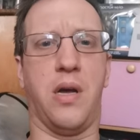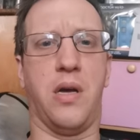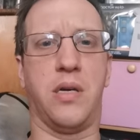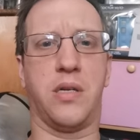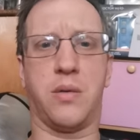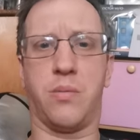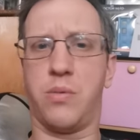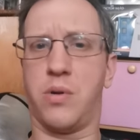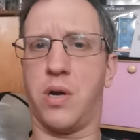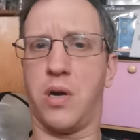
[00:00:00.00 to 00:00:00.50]

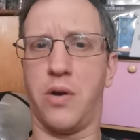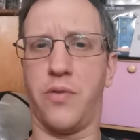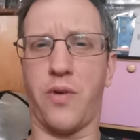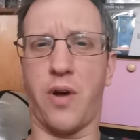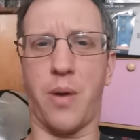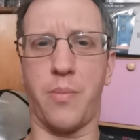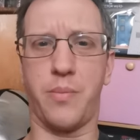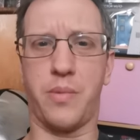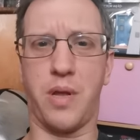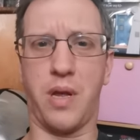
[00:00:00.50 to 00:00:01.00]
some kind of
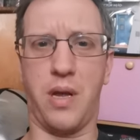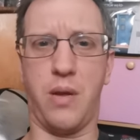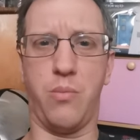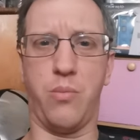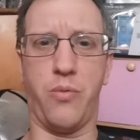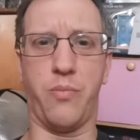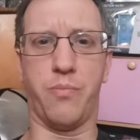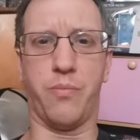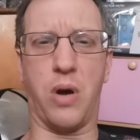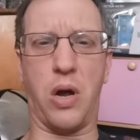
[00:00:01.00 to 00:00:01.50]
update
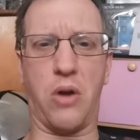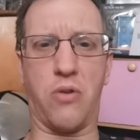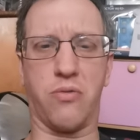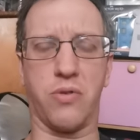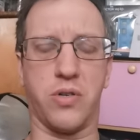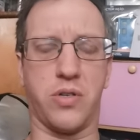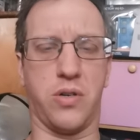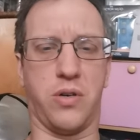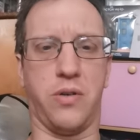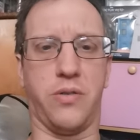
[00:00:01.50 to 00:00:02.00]
with
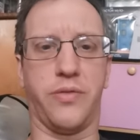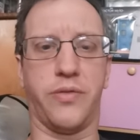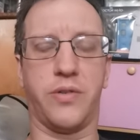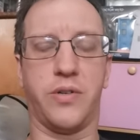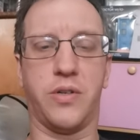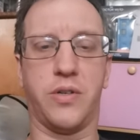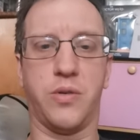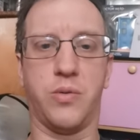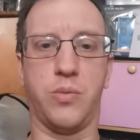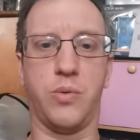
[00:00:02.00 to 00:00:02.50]

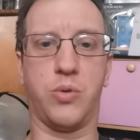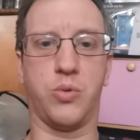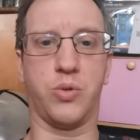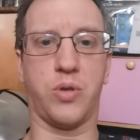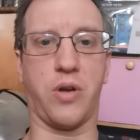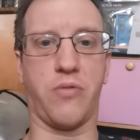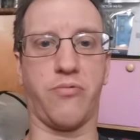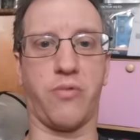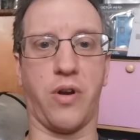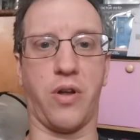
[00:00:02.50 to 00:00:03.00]
Microsoft, which was
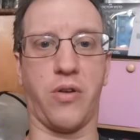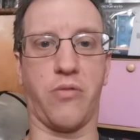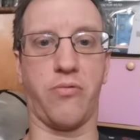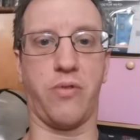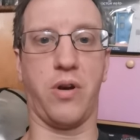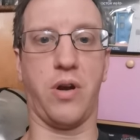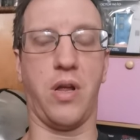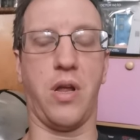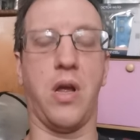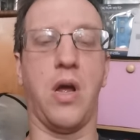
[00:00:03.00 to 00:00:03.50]
ironic,
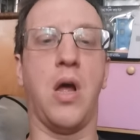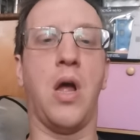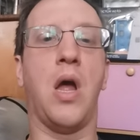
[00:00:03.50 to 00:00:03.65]
really,